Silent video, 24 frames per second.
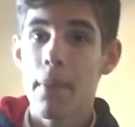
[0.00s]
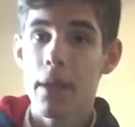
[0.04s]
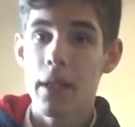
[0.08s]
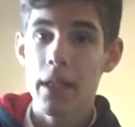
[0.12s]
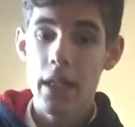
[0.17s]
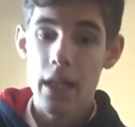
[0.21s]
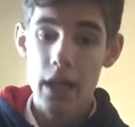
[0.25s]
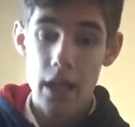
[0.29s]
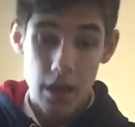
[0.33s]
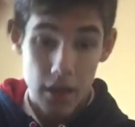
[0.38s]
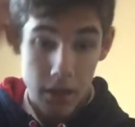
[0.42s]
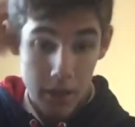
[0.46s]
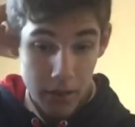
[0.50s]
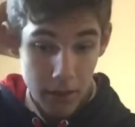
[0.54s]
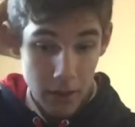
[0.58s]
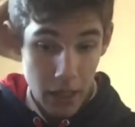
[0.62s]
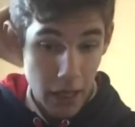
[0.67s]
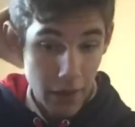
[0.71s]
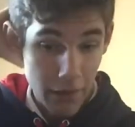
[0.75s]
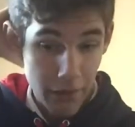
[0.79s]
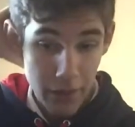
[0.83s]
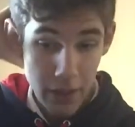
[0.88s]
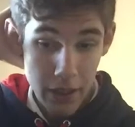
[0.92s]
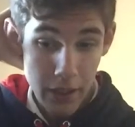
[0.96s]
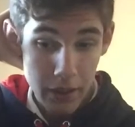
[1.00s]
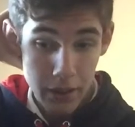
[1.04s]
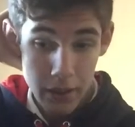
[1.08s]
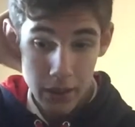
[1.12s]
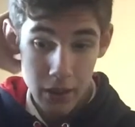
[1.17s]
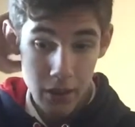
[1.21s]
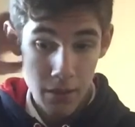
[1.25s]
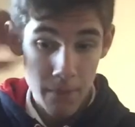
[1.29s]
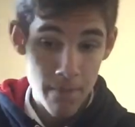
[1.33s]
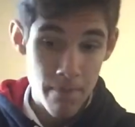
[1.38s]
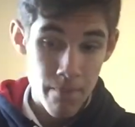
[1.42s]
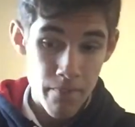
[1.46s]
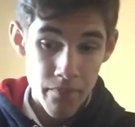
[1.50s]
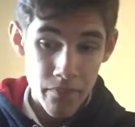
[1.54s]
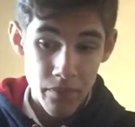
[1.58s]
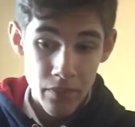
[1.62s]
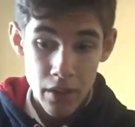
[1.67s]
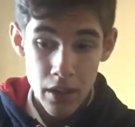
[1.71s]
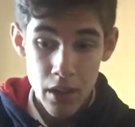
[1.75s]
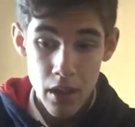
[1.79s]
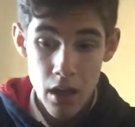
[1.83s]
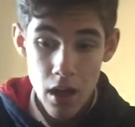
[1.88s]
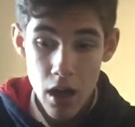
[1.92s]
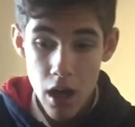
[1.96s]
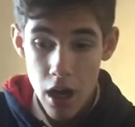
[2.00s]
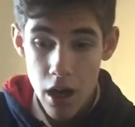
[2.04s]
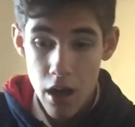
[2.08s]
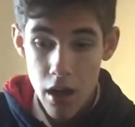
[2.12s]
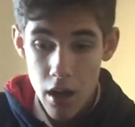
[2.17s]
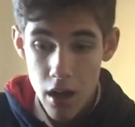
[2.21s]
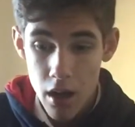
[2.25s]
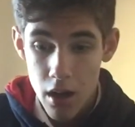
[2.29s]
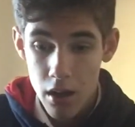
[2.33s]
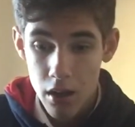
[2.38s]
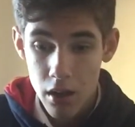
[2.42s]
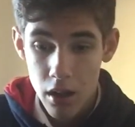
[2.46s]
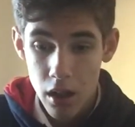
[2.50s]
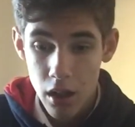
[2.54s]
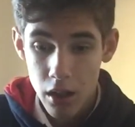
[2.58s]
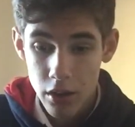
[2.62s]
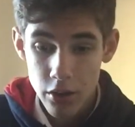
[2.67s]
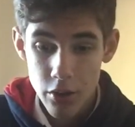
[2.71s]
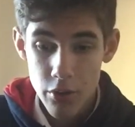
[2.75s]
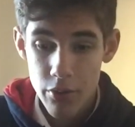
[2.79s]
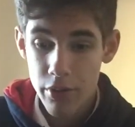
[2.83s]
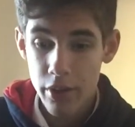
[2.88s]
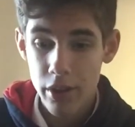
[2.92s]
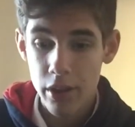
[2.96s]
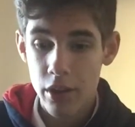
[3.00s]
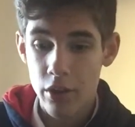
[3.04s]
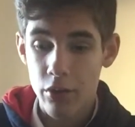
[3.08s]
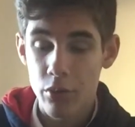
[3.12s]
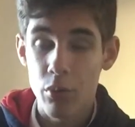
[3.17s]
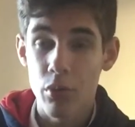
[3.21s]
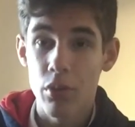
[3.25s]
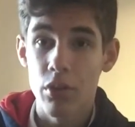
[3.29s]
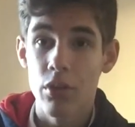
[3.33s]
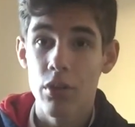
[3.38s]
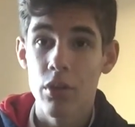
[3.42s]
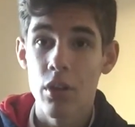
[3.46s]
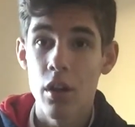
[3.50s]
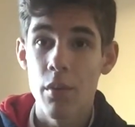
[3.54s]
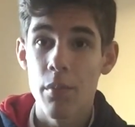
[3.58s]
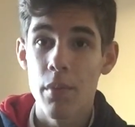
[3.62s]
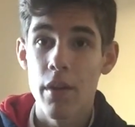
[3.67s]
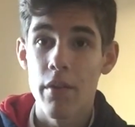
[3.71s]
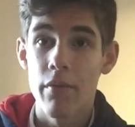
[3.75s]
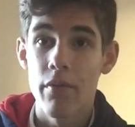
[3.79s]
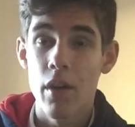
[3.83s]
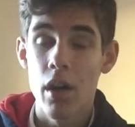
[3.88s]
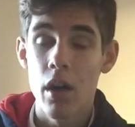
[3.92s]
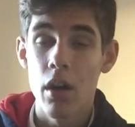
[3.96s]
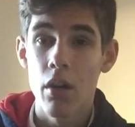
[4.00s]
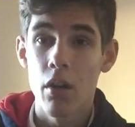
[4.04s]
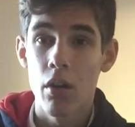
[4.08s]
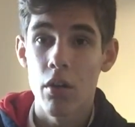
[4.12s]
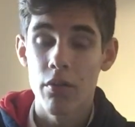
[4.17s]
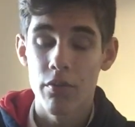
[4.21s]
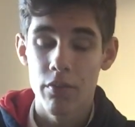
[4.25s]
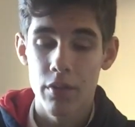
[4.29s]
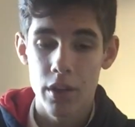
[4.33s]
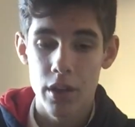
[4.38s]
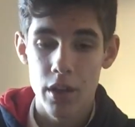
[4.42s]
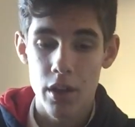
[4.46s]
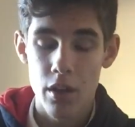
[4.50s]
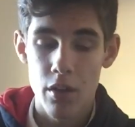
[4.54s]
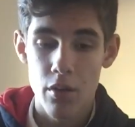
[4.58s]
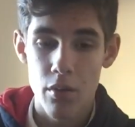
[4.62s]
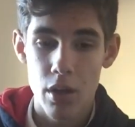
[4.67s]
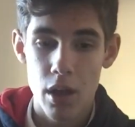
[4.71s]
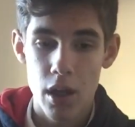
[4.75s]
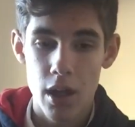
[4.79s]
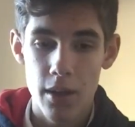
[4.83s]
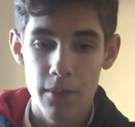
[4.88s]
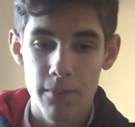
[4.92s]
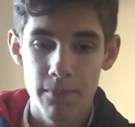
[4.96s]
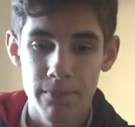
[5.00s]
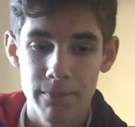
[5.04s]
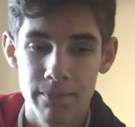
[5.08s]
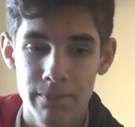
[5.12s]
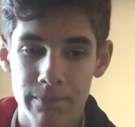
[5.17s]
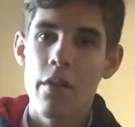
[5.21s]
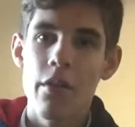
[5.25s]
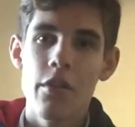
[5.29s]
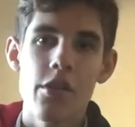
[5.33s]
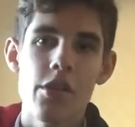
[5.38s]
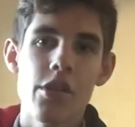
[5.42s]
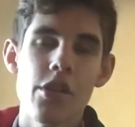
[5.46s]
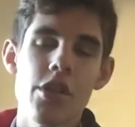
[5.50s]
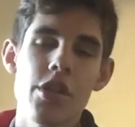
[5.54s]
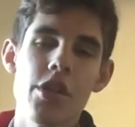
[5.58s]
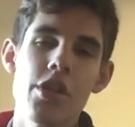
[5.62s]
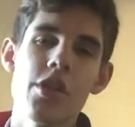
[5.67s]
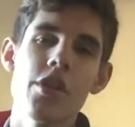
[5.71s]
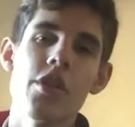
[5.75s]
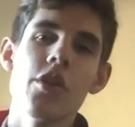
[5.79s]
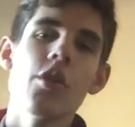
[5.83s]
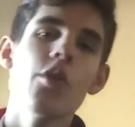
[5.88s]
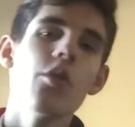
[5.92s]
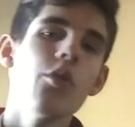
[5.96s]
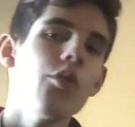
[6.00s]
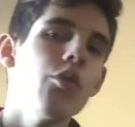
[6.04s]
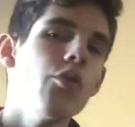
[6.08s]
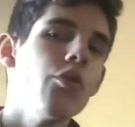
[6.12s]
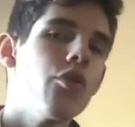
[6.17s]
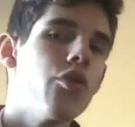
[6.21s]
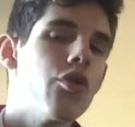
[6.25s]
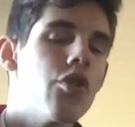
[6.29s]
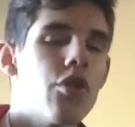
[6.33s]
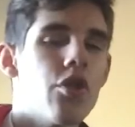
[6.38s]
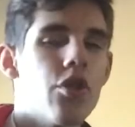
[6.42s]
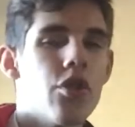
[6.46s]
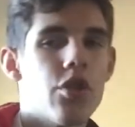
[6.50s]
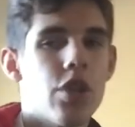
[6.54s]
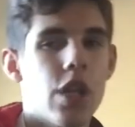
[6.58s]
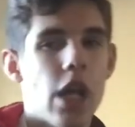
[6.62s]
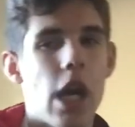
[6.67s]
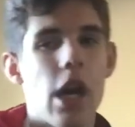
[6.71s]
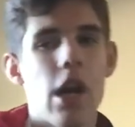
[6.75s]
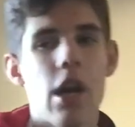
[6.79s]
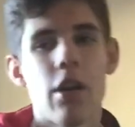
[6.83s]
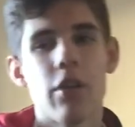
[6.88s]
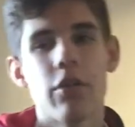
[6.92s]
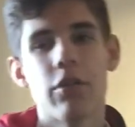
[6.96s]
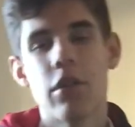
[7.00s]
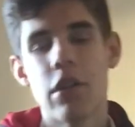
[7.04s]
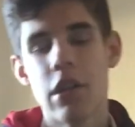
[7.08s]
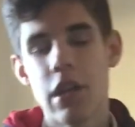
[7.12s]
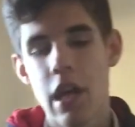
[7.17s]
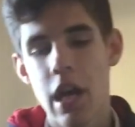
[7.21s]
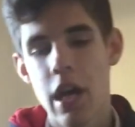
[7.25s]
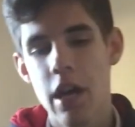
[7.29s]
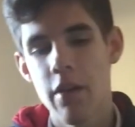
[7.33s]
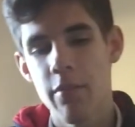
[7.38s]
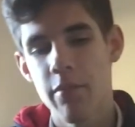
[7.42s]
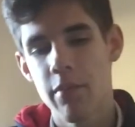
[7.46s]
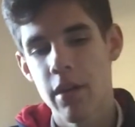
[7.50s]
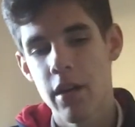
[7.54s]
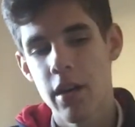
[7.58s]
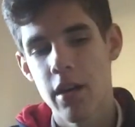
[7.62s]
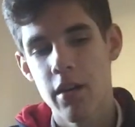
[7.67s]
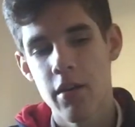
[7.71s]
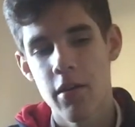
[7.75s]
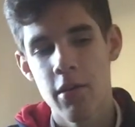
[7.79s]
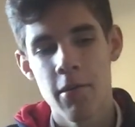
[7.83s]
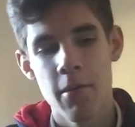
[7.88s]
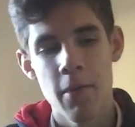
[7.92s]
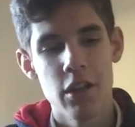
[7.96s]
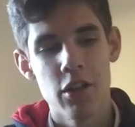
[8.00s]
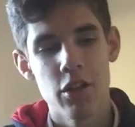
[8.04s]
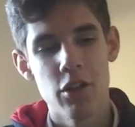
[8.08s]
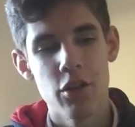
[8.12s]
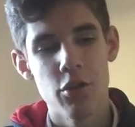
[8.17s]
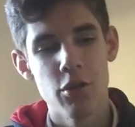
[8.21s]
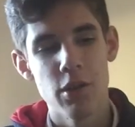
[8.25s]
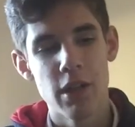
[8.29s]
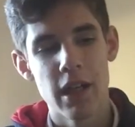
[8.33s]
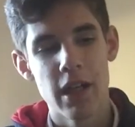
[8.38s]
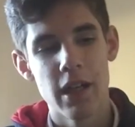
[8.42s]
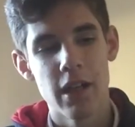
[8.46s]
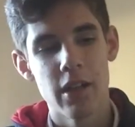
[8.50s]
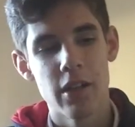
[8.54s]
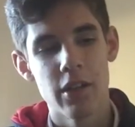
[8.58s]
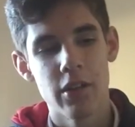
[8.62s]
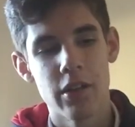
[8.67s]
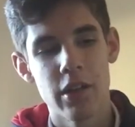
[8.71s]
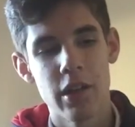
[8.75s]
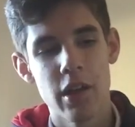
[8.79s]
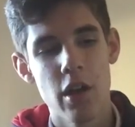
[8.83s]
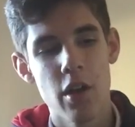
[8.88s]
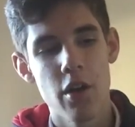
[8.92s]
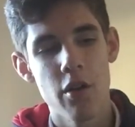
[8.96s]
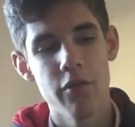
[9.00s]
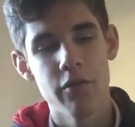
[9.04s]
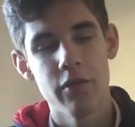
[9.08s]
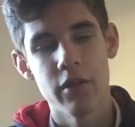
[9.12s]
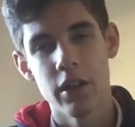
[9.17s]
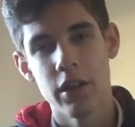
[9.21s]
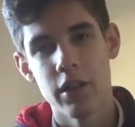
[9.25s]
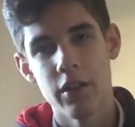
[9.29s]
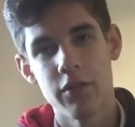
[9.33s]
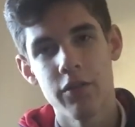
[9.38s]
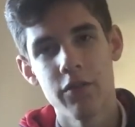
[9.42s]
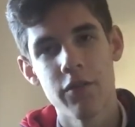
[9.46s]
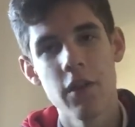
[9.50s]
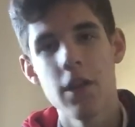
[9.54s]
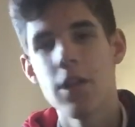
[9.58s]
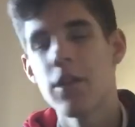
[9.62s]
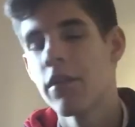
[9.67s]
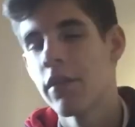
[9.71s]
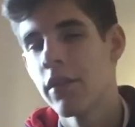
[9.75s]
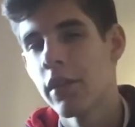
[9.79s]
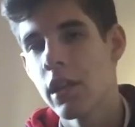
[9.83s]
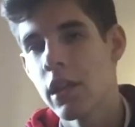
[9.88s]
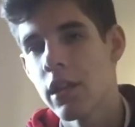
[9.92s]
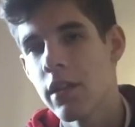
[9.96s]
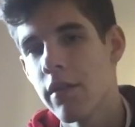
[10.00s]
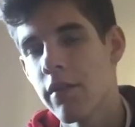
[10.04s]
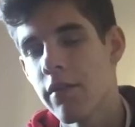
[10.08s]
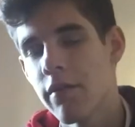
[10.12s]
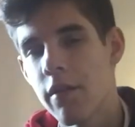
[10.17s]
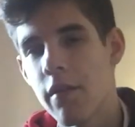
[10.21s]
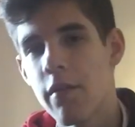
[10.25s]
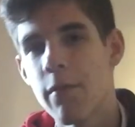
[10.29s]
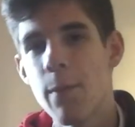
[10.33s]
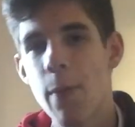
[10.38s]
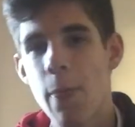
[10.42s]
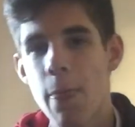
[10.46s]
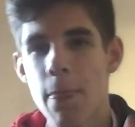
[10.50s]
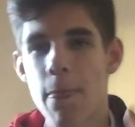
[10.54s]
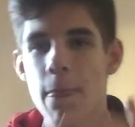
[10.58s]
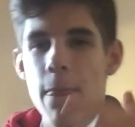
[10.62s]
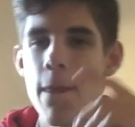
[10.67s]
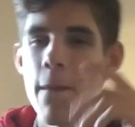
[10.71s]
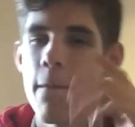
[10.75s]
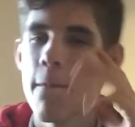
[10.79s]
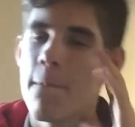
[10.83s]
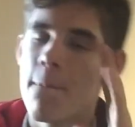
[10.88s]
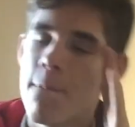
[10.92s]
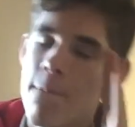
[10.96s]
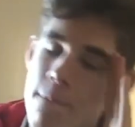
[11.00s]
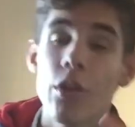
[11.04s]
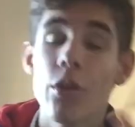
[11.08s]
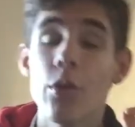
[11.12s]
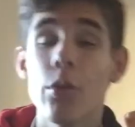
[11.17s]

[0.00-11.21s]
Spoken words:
But yeah, I think, I don't think this one's gonna be a very long video. Huge shout out to Yay Player, who has hit over his 50, I'm